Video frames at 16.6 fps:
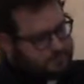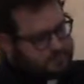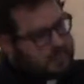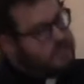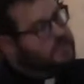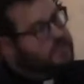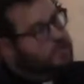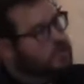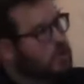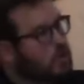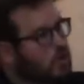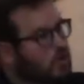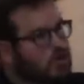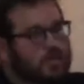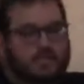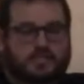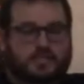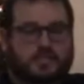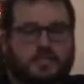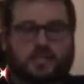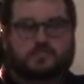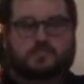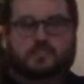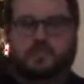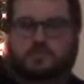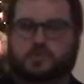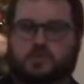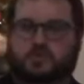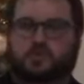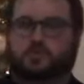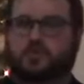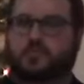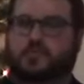His goal is to get people
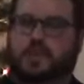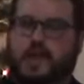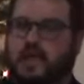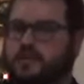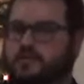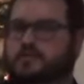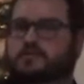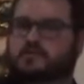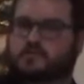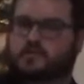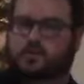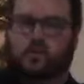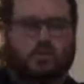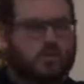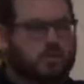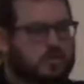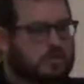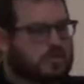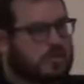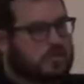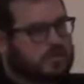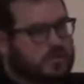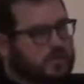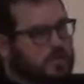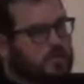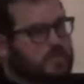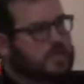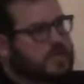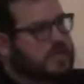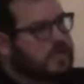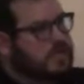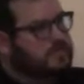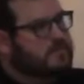to repent, or the literal
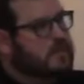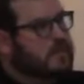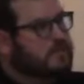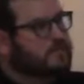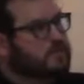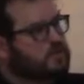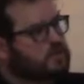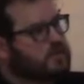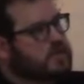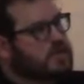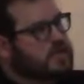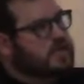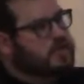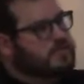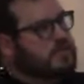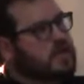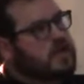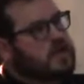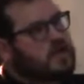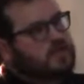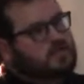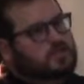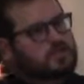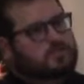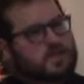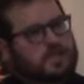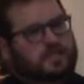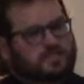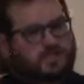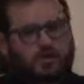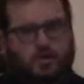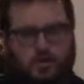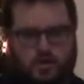meaning of that in the Greek is to be
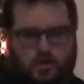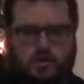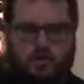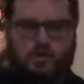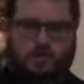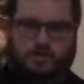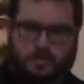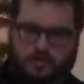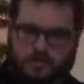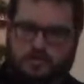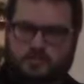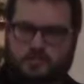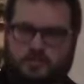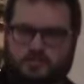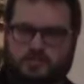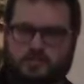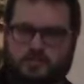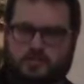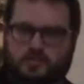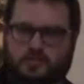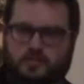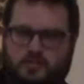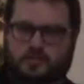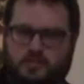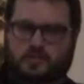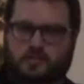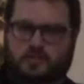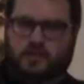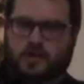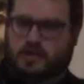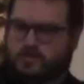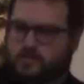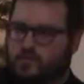turned
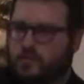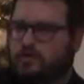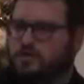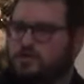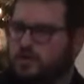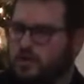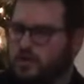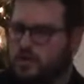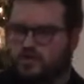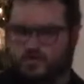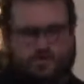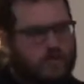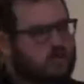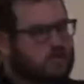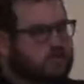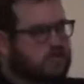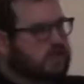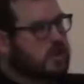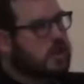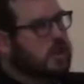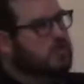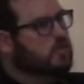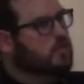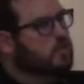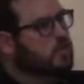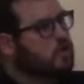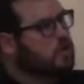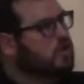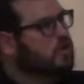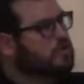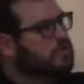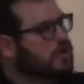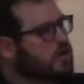right? If we're turned and focused on the
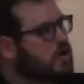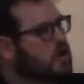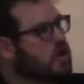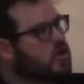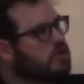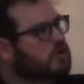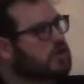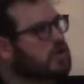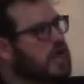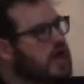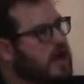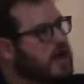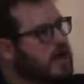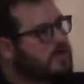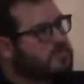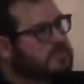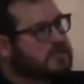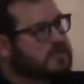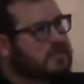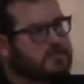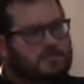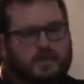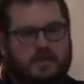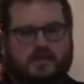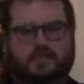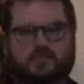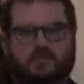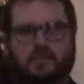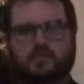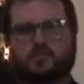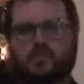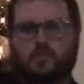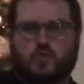world and our own lives and the things
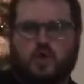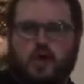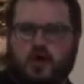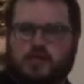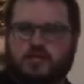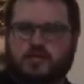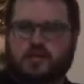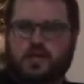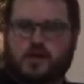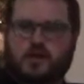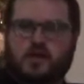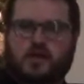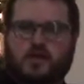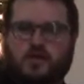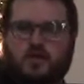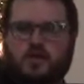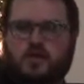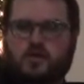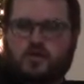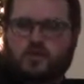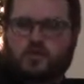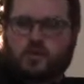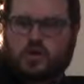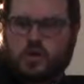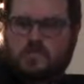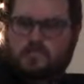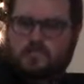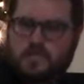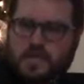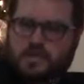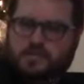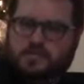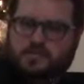that we want, we're going to
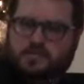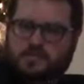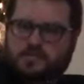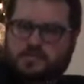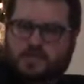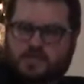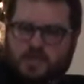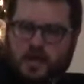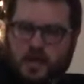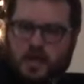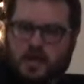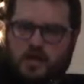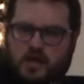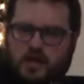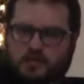miss the Messiah.